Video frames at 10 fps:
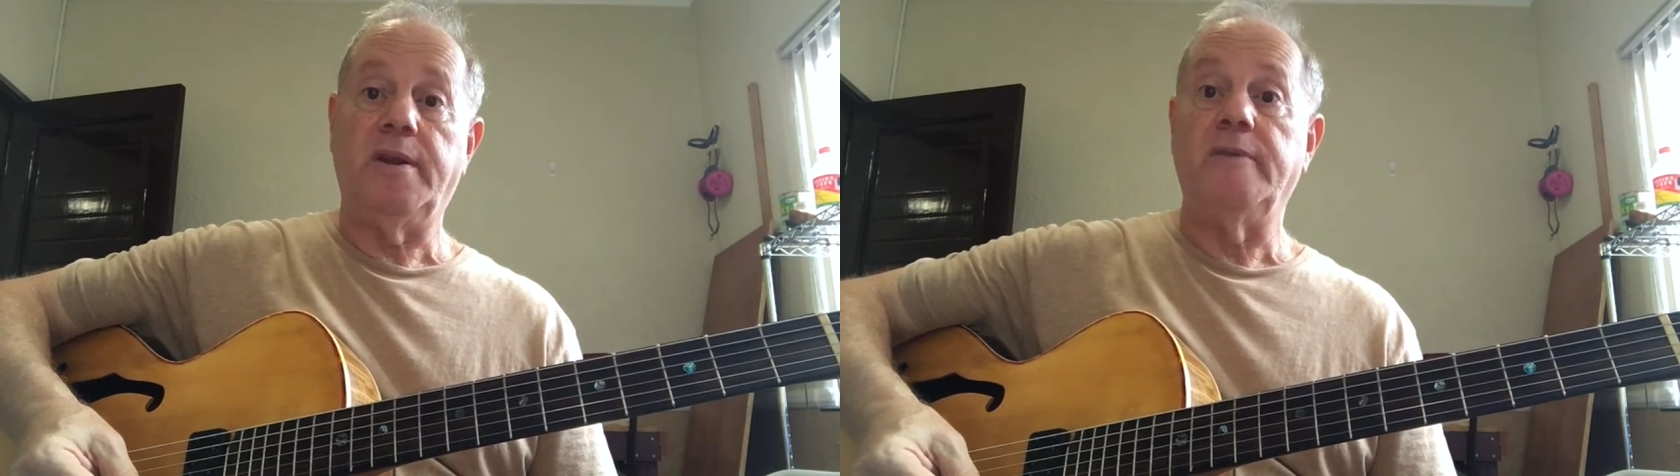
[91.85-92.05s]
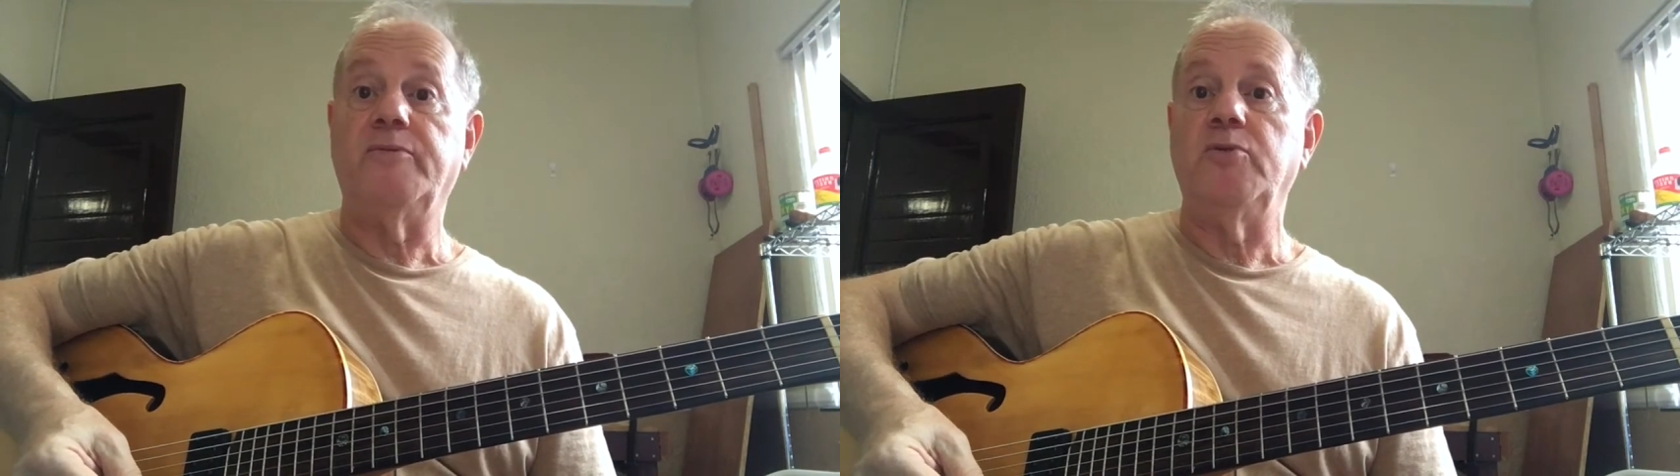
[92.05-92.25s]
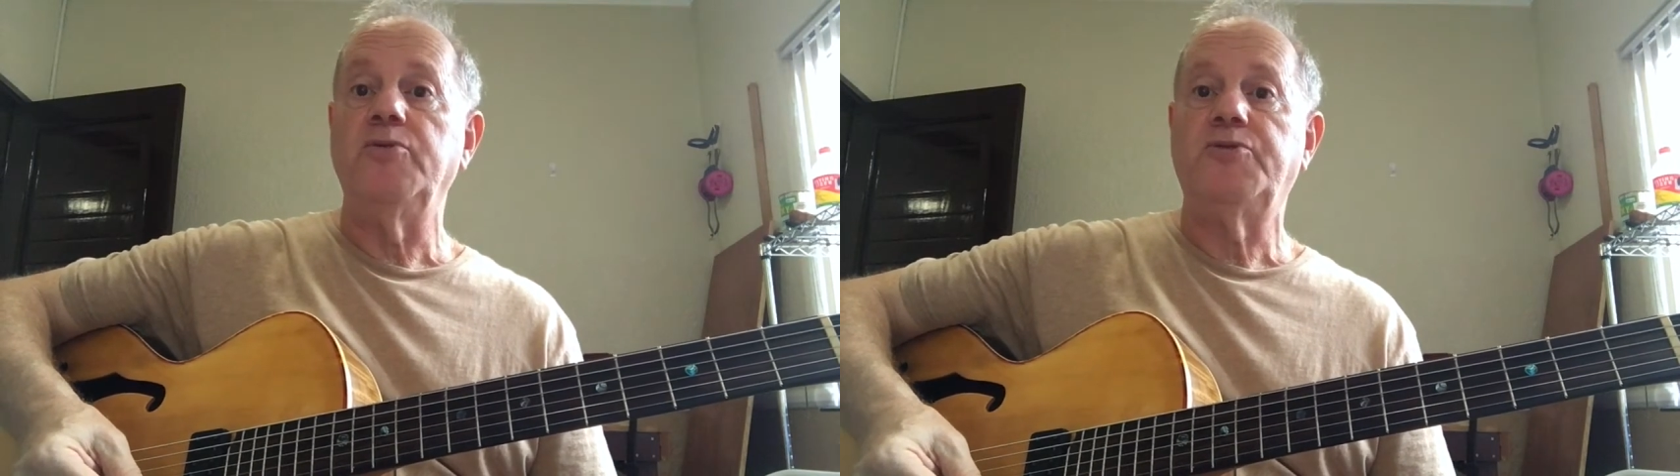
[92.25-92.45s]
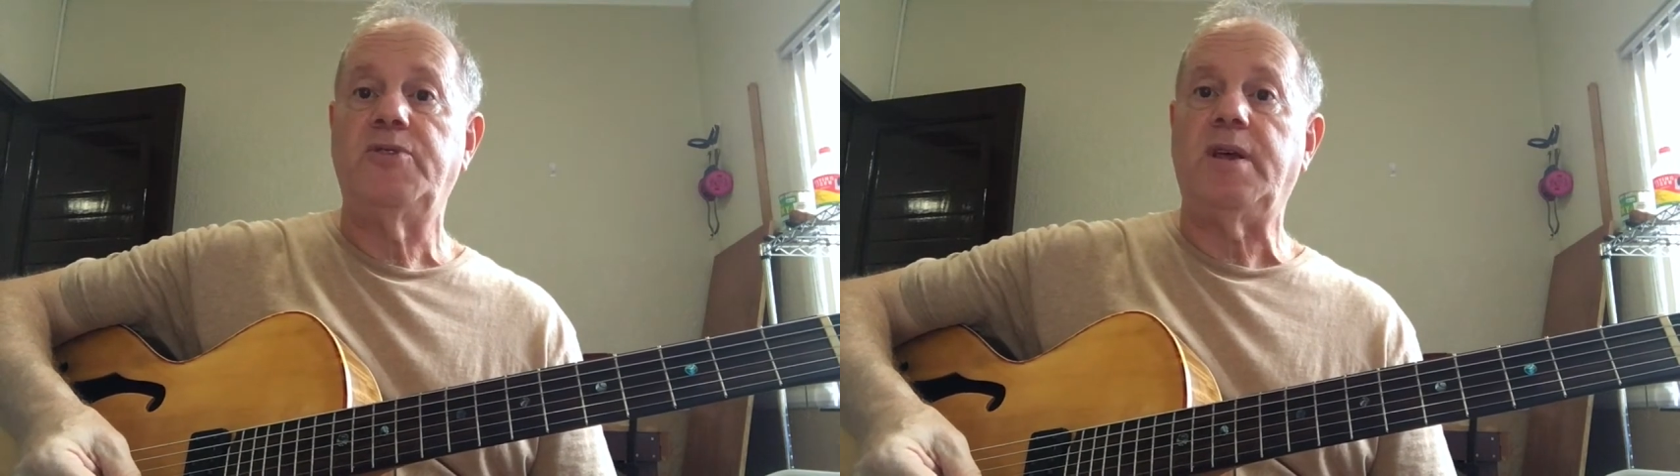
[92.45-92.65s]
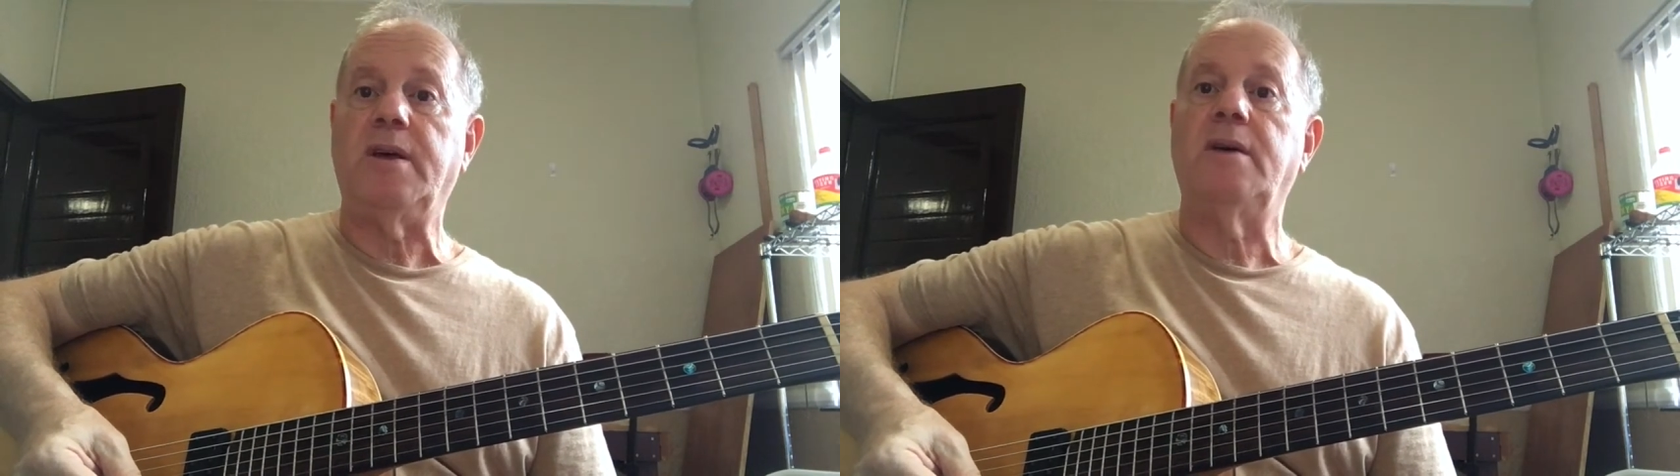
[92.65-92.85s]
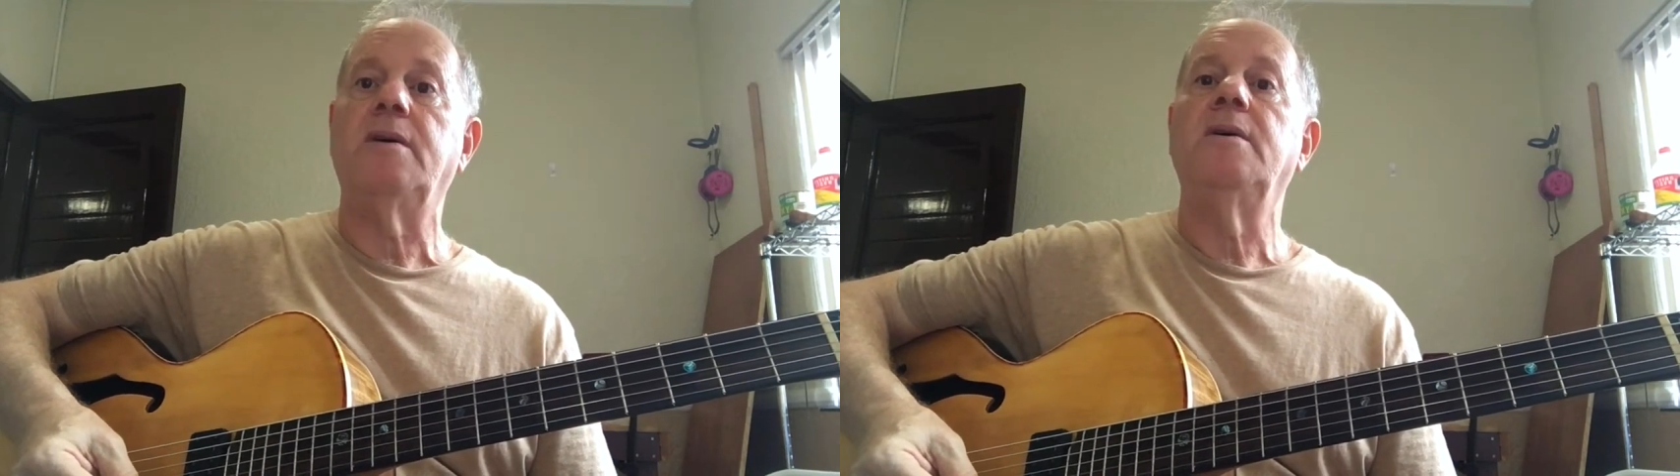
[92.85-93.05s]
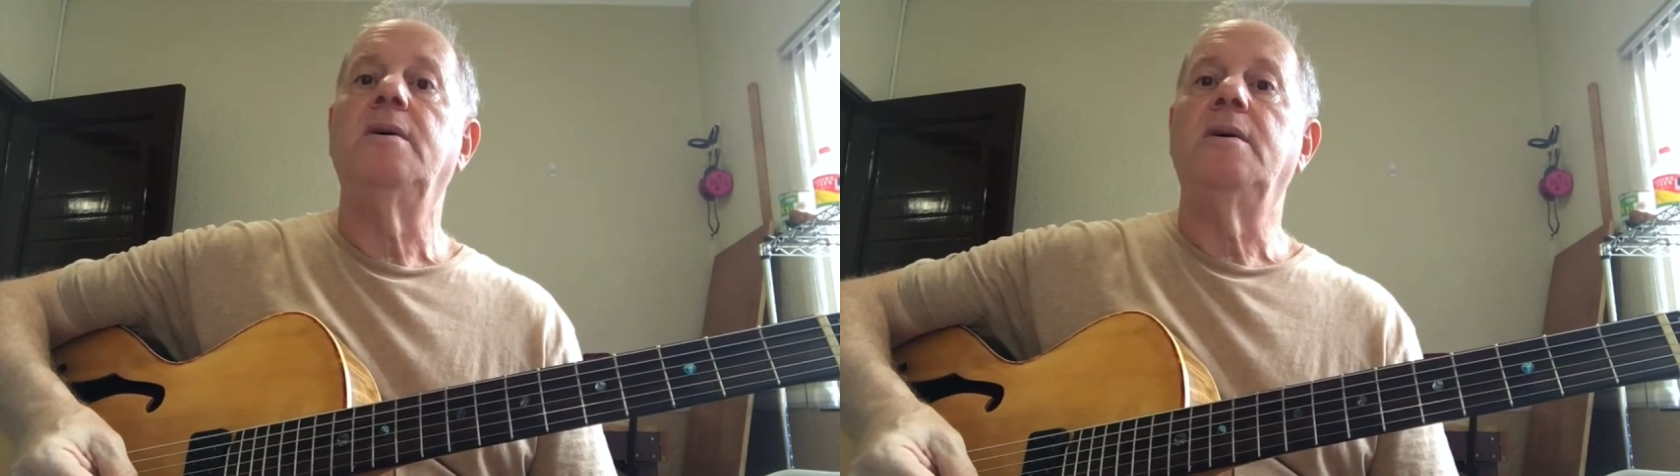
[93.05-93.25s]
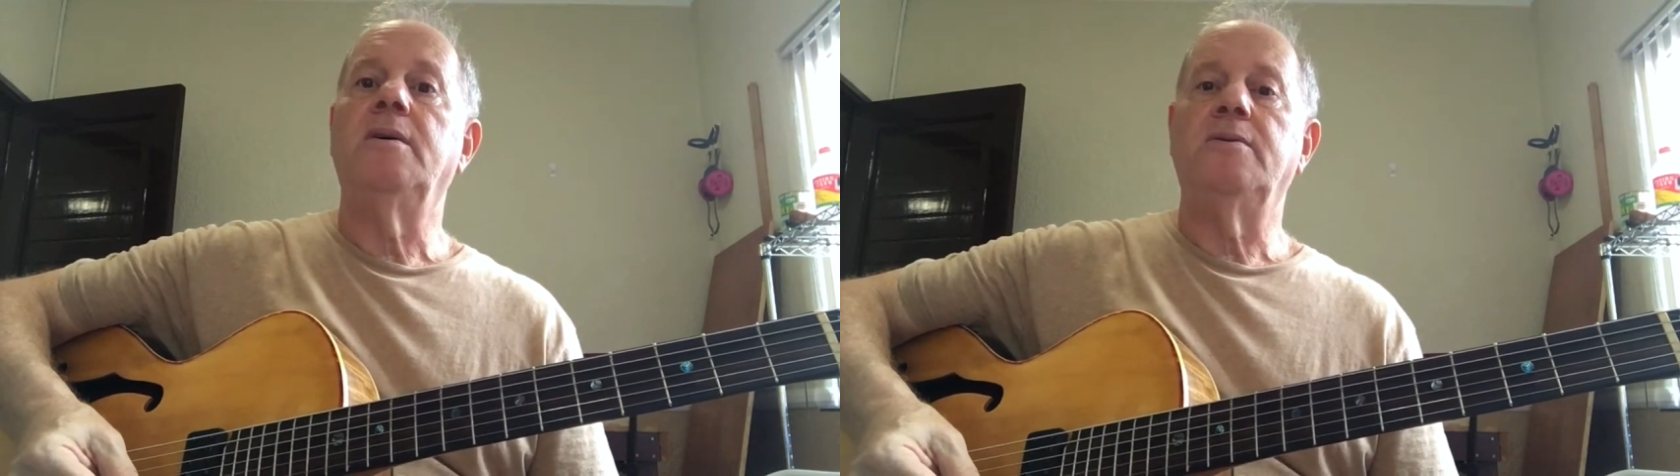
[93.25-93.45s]
And if you think
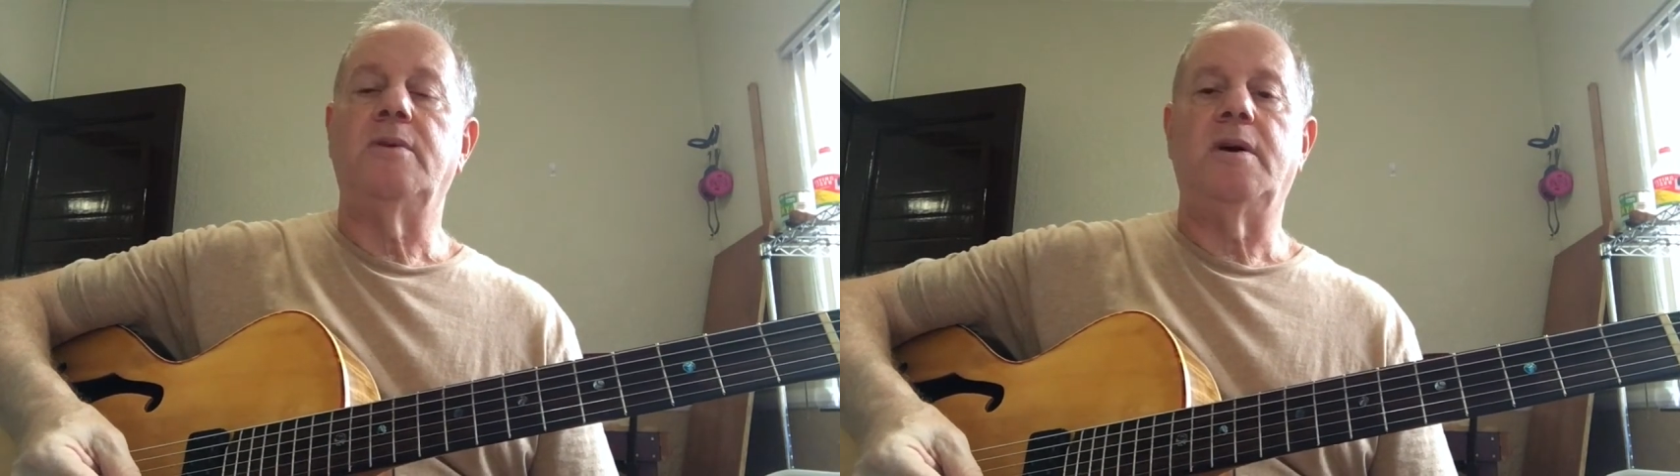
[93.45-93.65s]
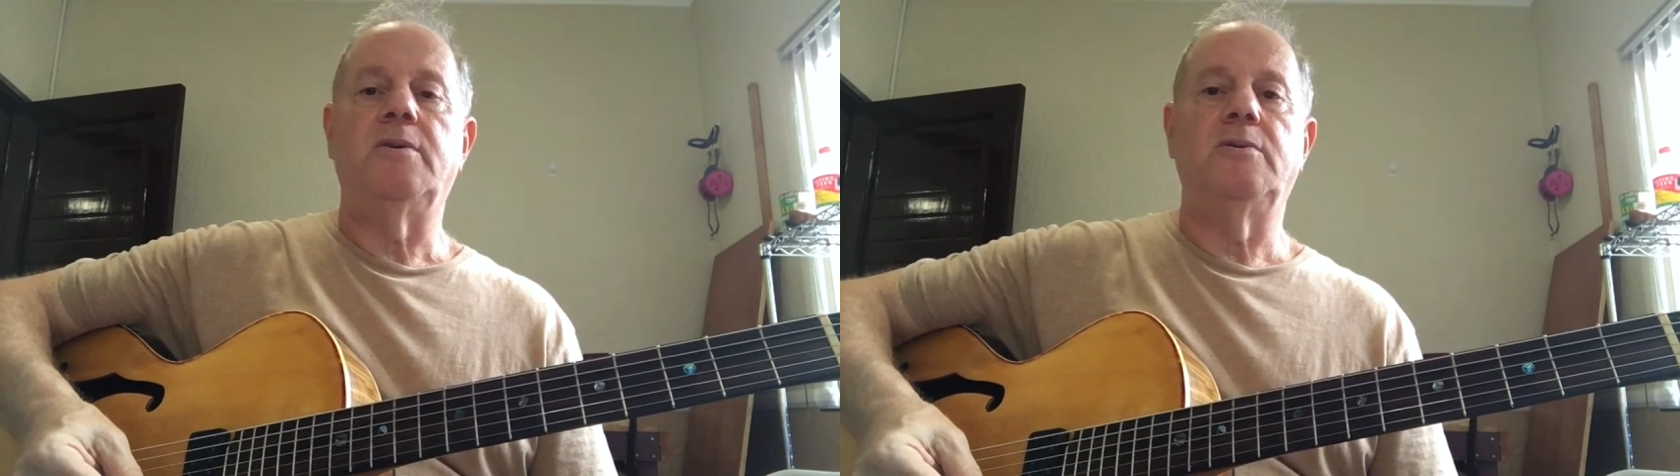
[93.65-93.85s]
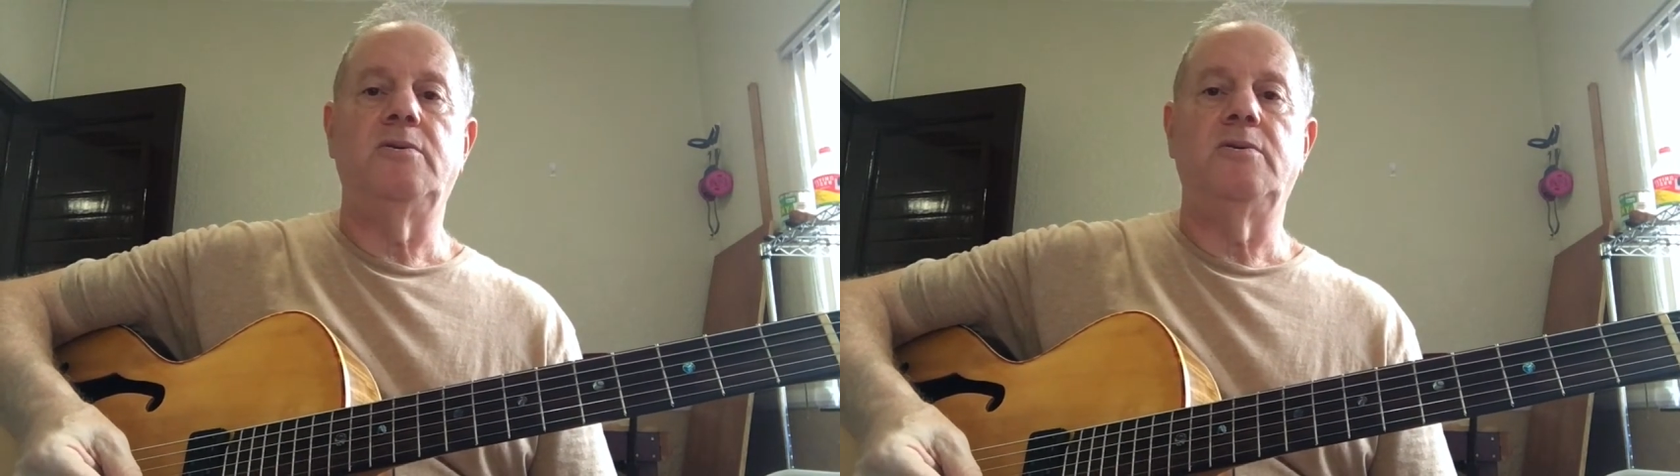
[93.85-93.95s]
that